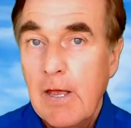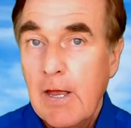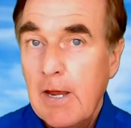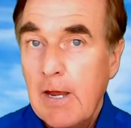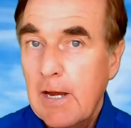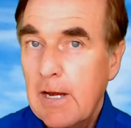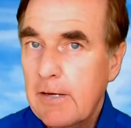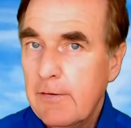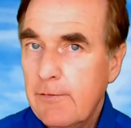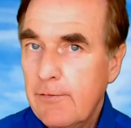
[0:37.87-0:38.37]

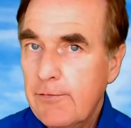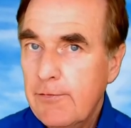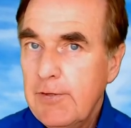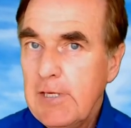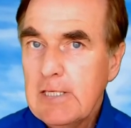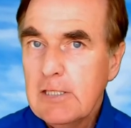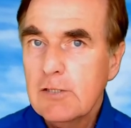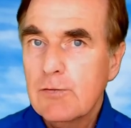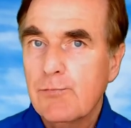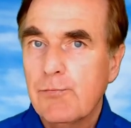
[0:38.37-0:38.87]
In
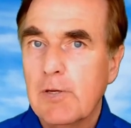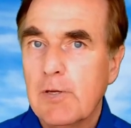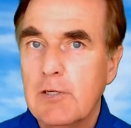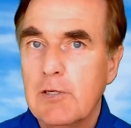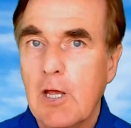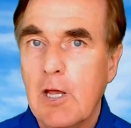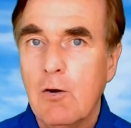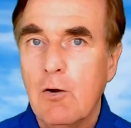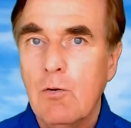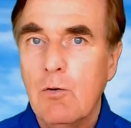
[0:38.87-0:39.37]
this
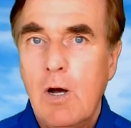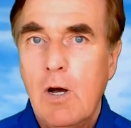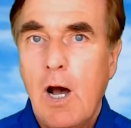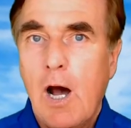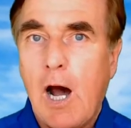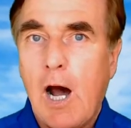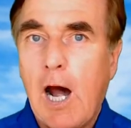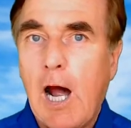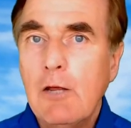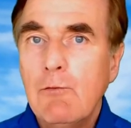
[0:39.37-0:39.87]
video,
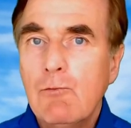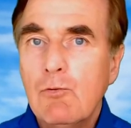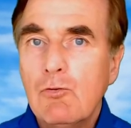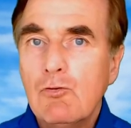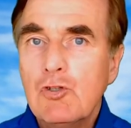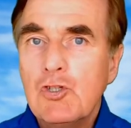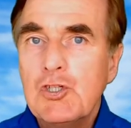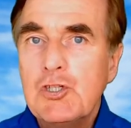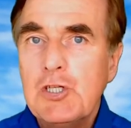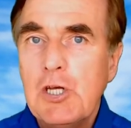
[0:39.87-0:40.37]
I will
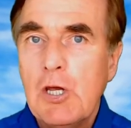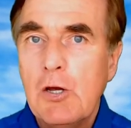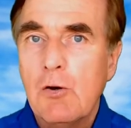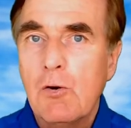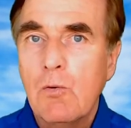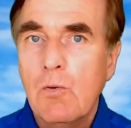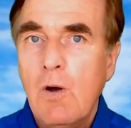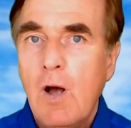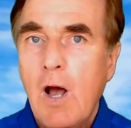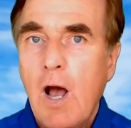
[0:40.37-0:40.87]

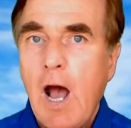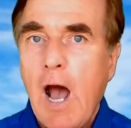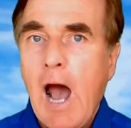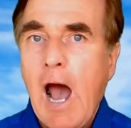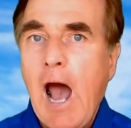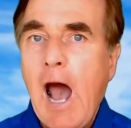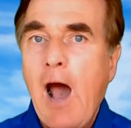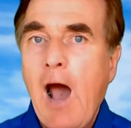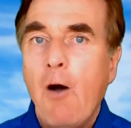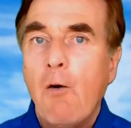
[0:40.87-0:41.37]
show
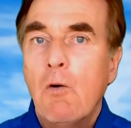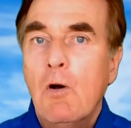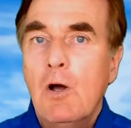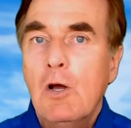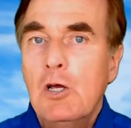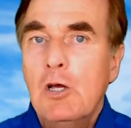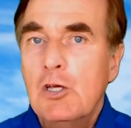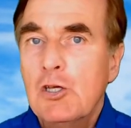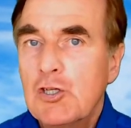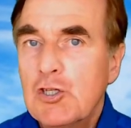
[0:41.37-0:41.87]
how
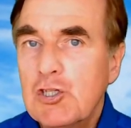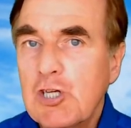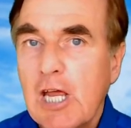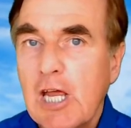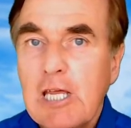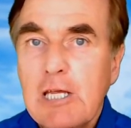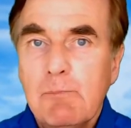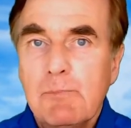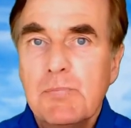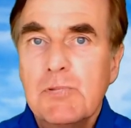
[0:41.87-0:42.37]

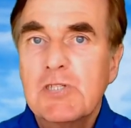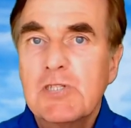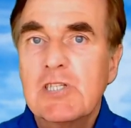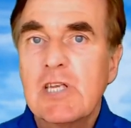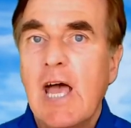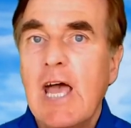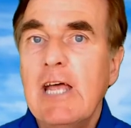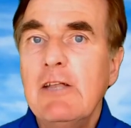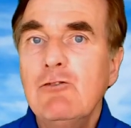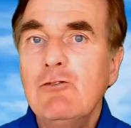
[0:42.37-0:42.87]
shapes
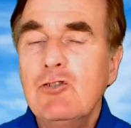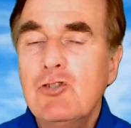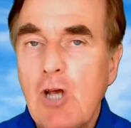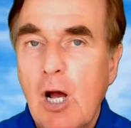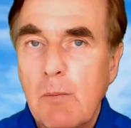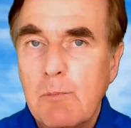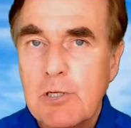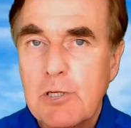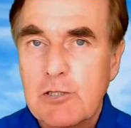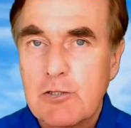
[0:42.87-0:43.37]
and
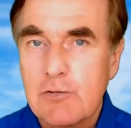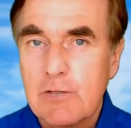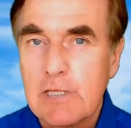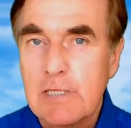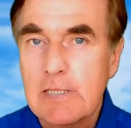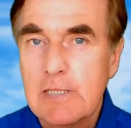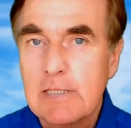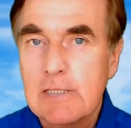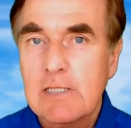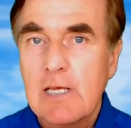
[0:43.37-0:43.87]

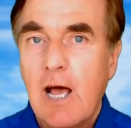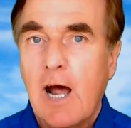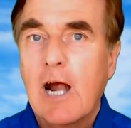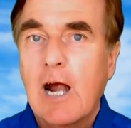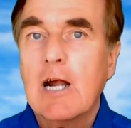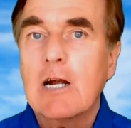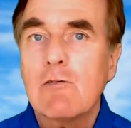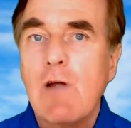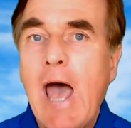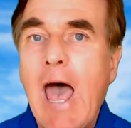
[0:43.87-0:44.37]
geometries
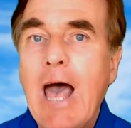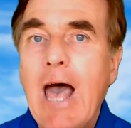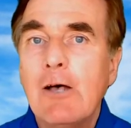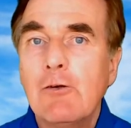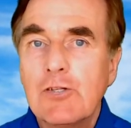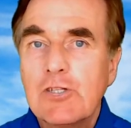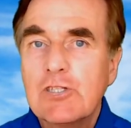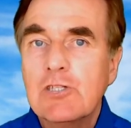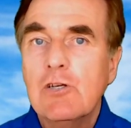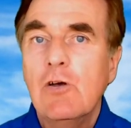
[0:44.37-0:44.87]
are
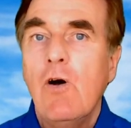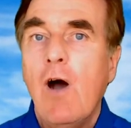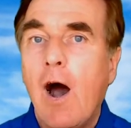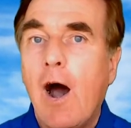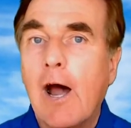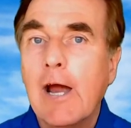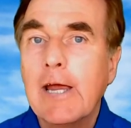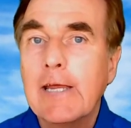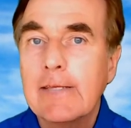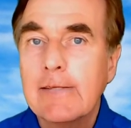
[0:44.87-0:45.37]
also
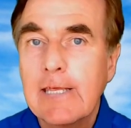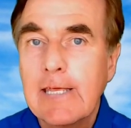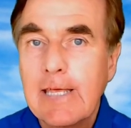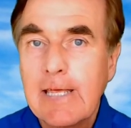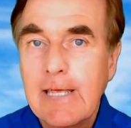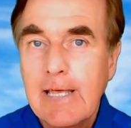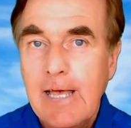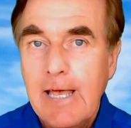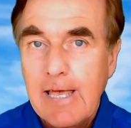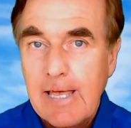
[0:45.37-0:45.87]

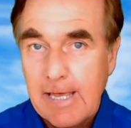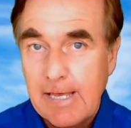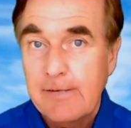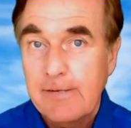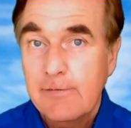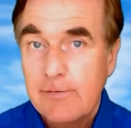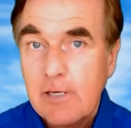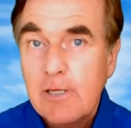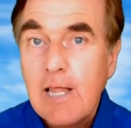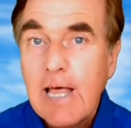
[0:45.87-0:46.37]
hiding
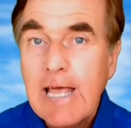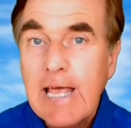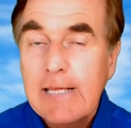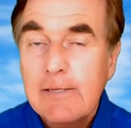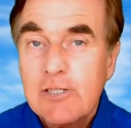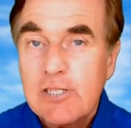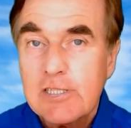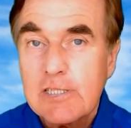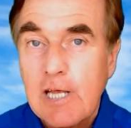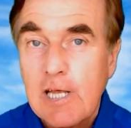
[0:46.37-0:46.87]
in the
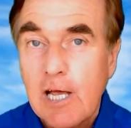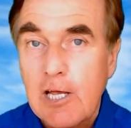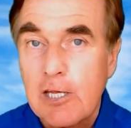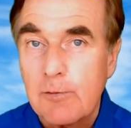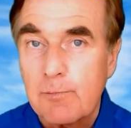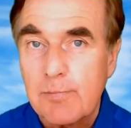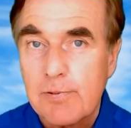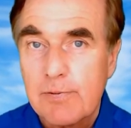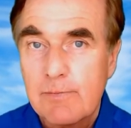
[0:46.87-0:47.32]
landscape.